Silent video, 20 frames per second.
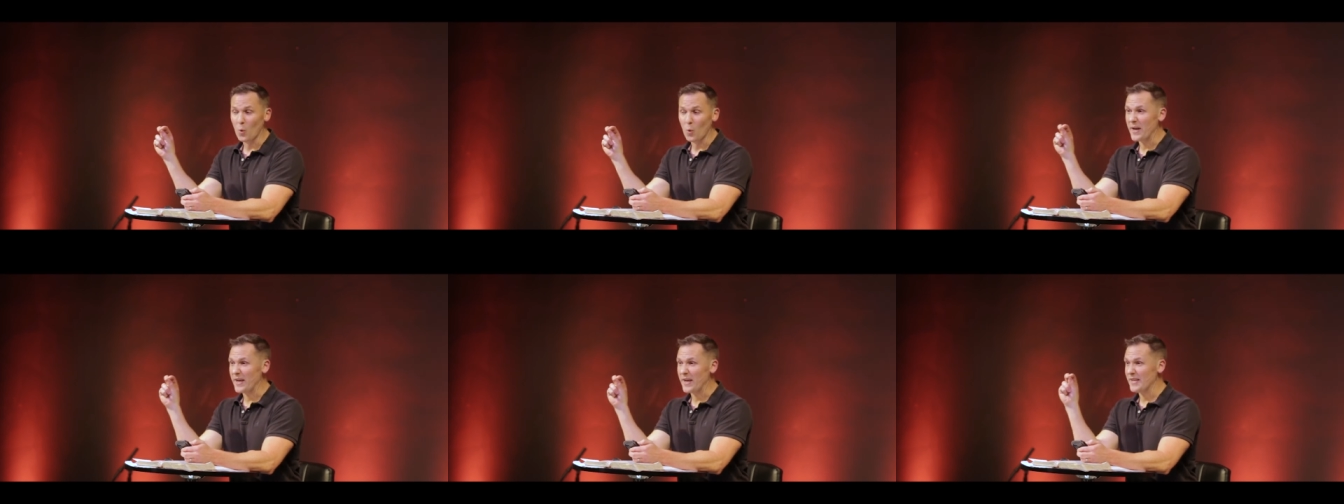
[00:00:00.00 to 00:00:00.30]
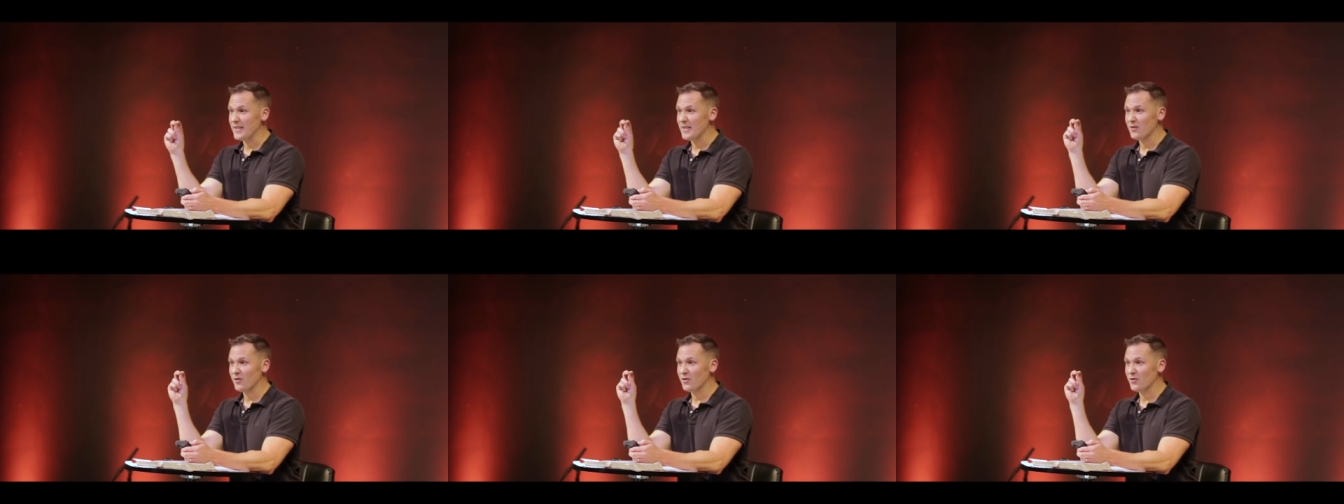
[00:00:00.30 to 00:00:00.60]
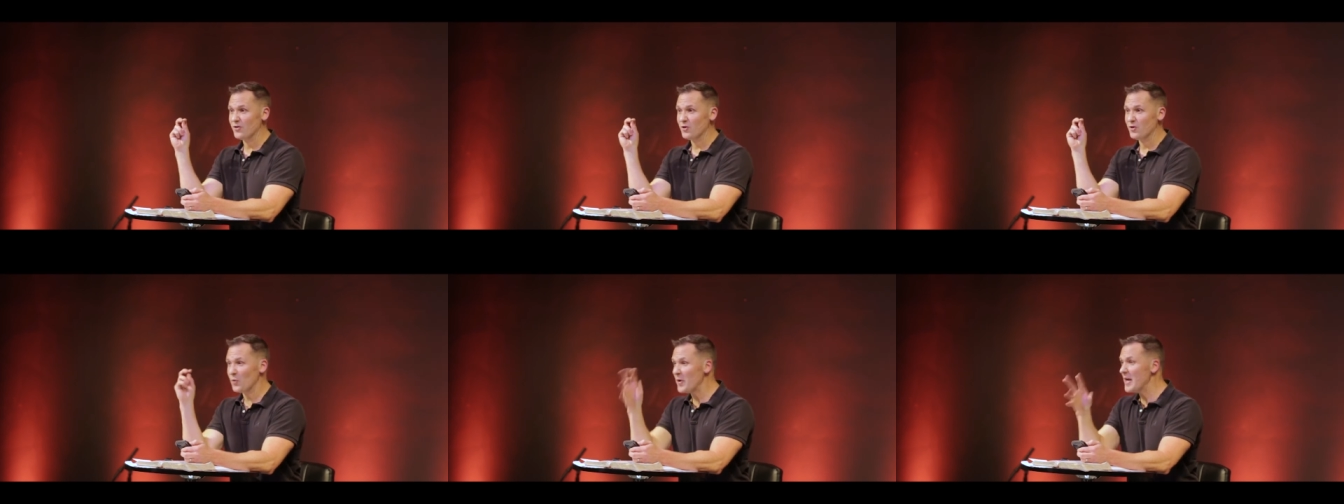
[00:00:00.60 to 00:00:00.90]
we
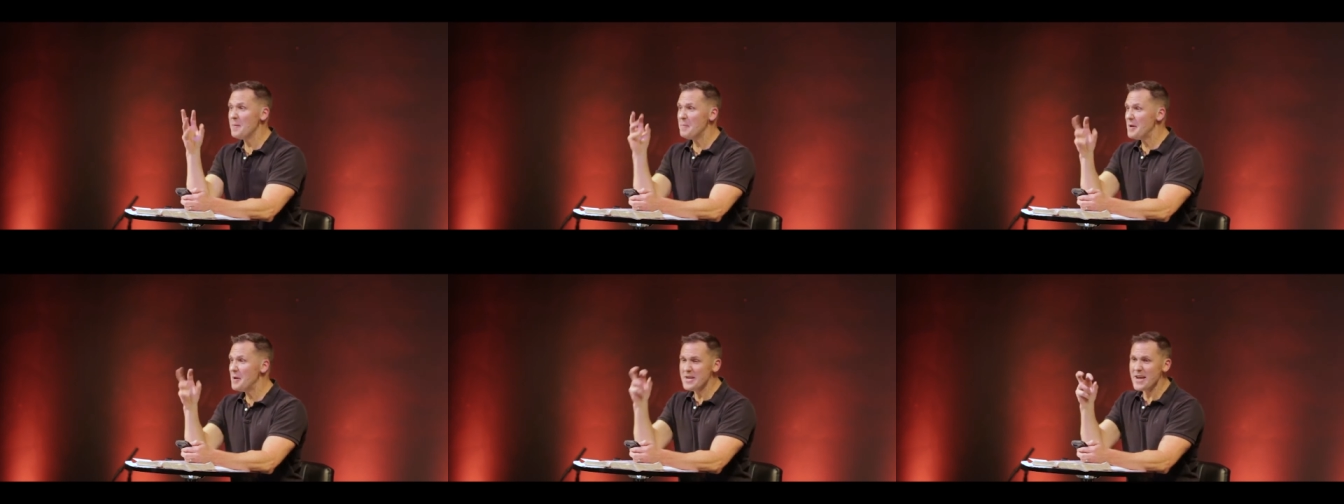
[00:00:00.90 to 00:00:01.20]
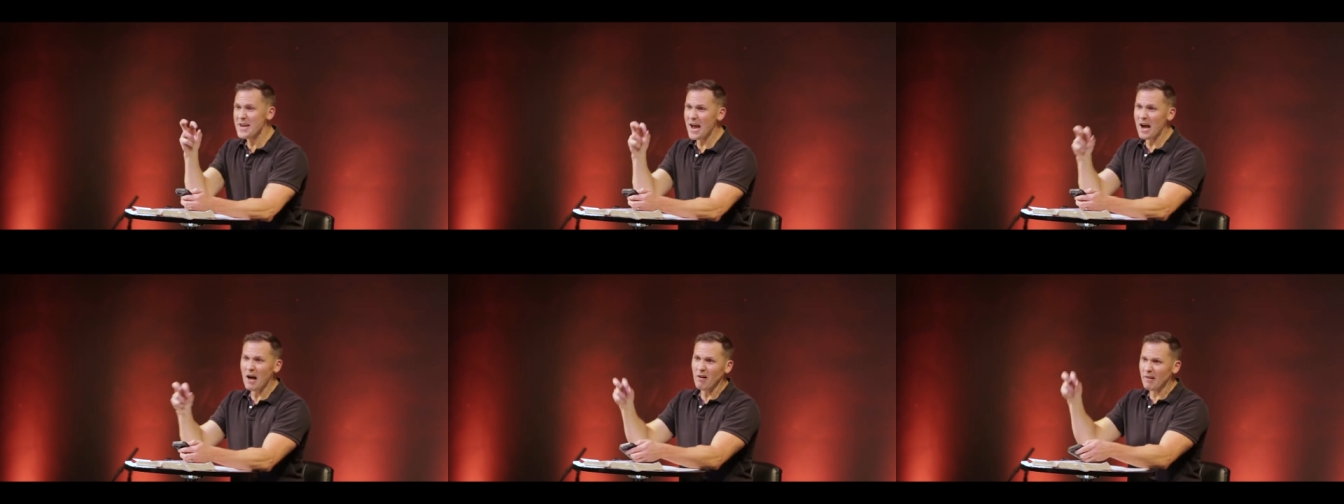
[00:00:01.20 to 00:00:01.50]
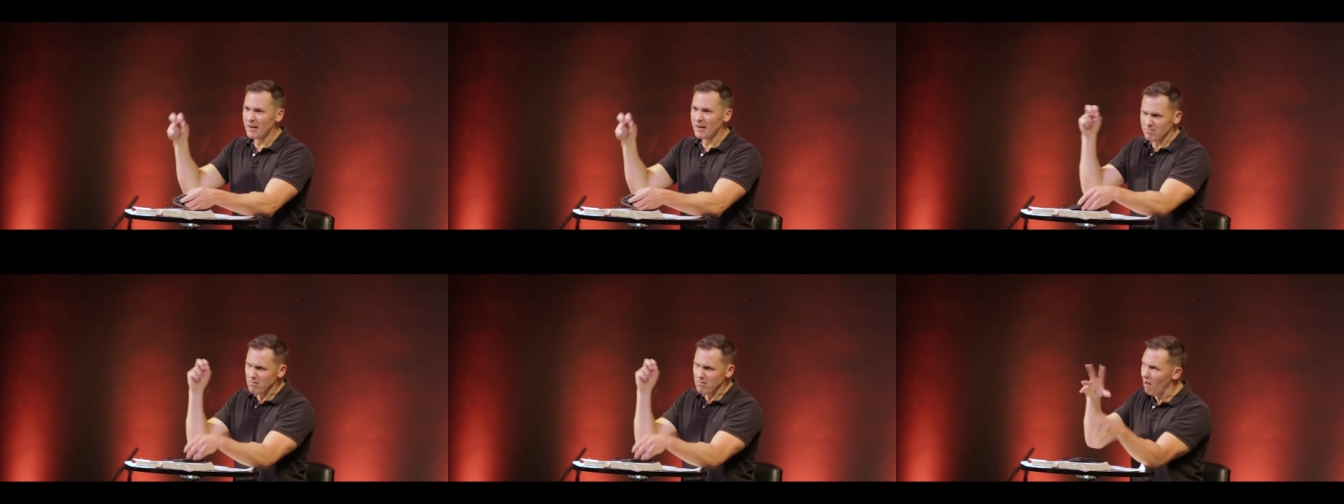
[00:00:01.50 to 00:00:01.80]
scream and
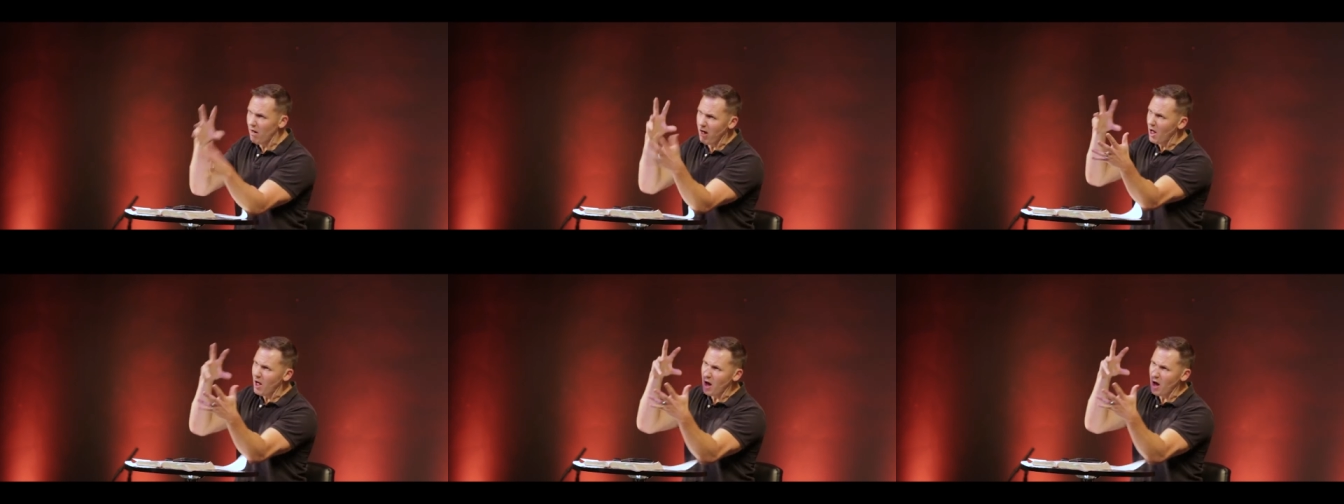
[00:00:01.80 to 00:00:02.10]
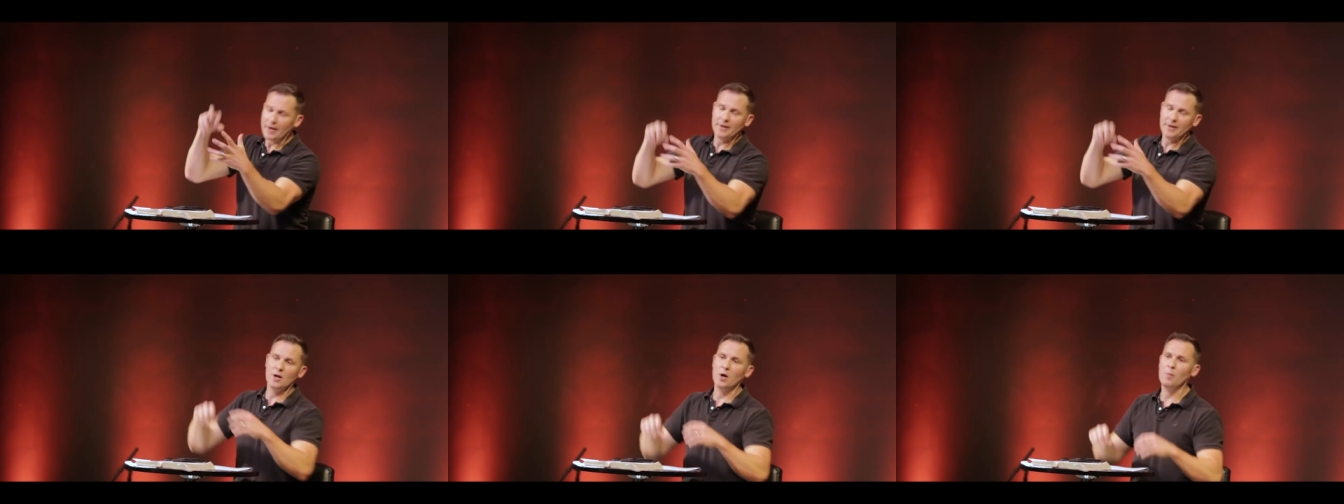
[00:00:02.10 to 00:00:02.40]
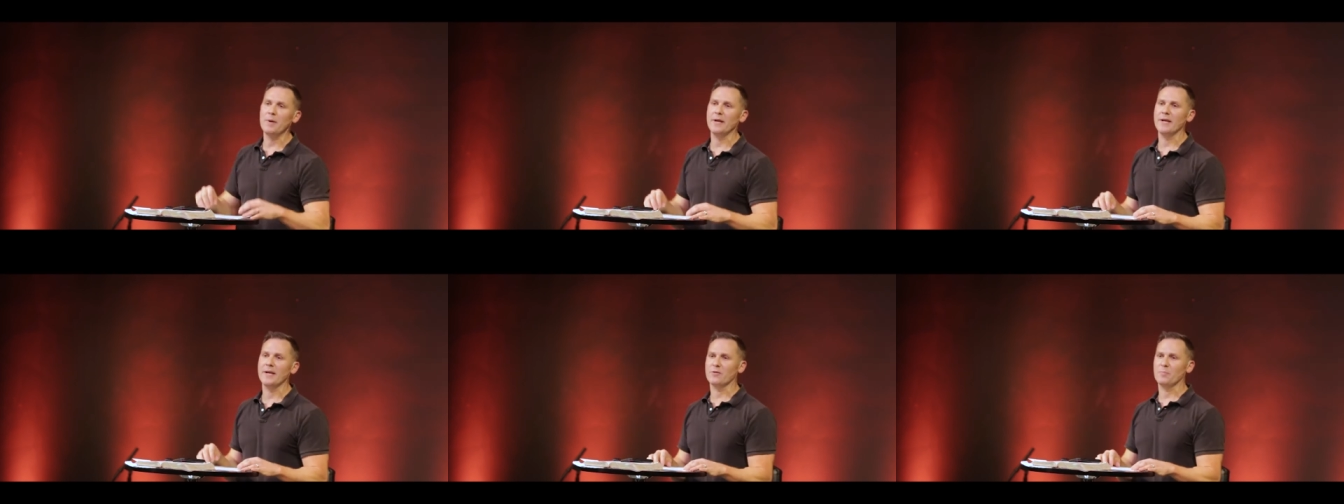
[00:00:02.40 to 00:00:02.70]
yell and raw, and
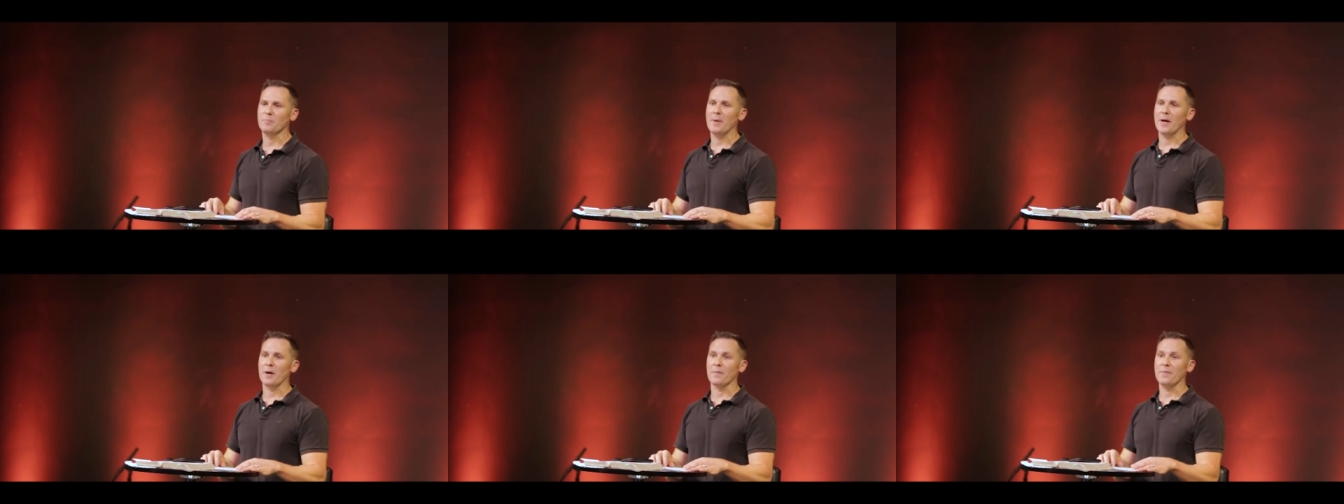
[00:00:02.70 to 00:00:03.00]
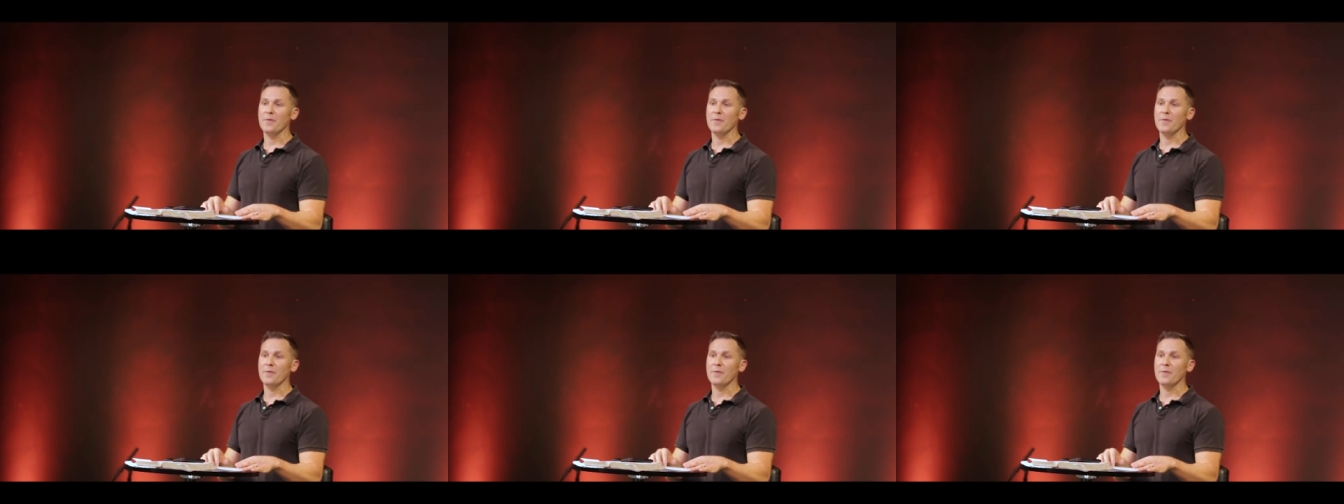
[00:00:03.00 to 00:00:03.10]
nobody gets better.